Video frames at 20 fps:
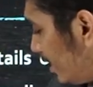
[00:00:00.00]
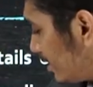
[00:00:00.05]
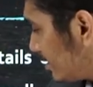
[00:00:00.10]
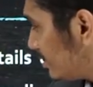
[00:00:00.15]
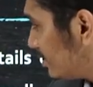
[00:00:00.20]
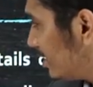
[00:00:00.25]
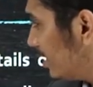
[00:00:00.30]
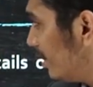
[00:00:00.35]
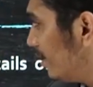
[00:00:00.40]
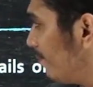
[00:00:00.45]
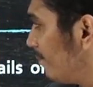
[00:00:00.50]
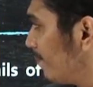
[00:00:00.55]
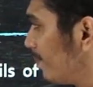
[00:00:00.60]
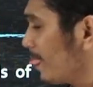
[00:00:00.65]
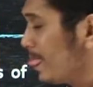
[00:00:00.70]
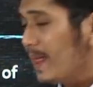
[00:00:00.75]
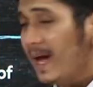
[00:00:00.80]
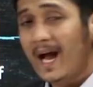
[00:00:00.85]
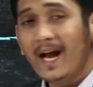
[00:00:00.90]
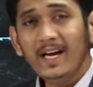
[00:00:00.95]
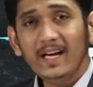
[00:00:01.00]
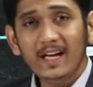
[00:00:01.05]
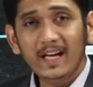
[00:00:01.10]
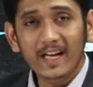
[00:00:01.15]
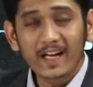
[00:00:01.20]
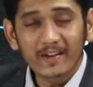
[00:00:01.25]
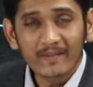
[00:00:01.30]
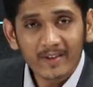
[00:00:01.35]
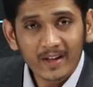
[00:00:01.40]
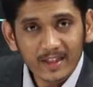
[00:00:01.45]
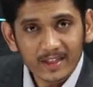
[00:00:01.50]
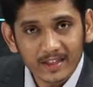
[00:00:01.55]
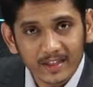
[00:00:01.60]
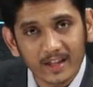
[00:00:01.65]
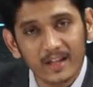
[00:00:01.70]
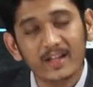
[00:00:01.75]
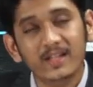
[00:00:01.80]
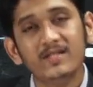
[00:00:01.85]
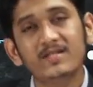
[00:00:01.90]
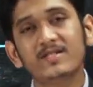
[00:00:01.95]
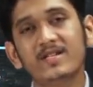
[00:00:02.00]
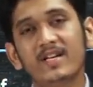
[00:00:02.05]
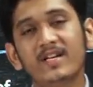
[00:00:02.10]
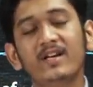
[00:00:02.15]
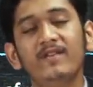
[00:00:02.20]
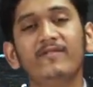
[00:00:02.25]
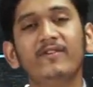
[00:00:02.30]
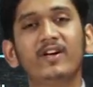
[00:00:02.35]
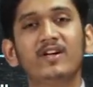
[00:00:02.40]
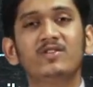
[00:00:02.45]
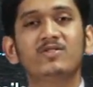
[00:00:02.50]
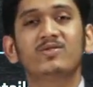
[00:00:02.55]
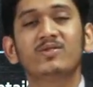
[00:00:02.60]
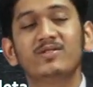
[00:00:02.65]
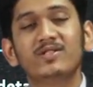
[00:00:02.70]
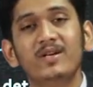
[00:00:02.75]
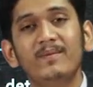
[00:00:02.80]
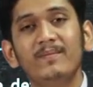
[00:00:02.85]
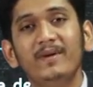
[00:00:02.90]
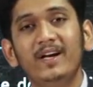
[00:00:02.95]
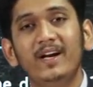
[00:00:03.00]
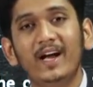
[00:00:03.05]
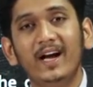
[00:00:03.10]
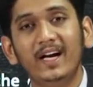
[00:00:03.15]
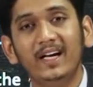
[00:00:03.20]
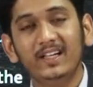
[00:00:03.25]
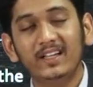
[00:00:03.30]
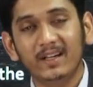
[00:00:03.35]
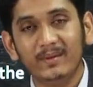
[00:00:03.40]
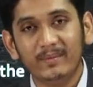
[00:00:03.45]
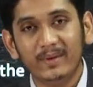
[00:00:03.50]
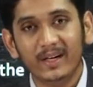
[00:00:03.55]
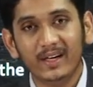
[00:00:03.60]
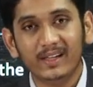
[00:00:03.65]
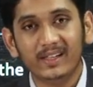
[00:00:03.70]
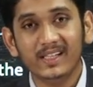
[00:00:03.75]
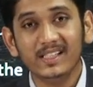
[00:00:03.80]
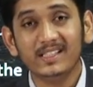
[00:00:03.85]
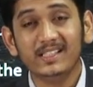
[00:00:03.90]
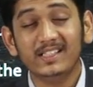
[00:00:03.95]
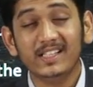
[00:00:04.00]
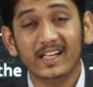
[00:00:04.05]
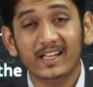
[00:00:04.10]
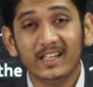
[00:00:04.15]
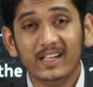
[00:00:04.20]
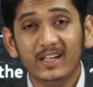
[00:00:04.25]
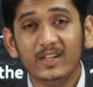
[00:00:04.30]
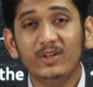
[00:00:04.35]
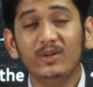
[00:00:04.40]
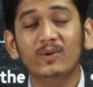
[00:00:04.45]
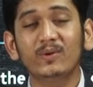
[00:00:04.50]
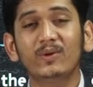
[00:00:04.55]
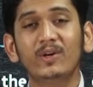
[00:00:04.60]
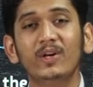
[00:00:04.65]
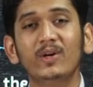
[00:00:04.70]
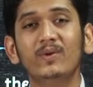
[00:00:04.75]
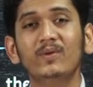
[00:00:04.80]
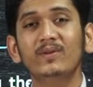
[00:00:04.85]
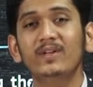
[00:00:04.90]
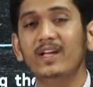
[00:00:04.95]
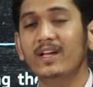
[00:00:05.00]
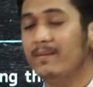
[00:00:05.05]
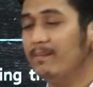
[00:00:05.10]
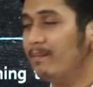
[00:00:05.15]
next, and even these significant social media intermediaries, they need to give their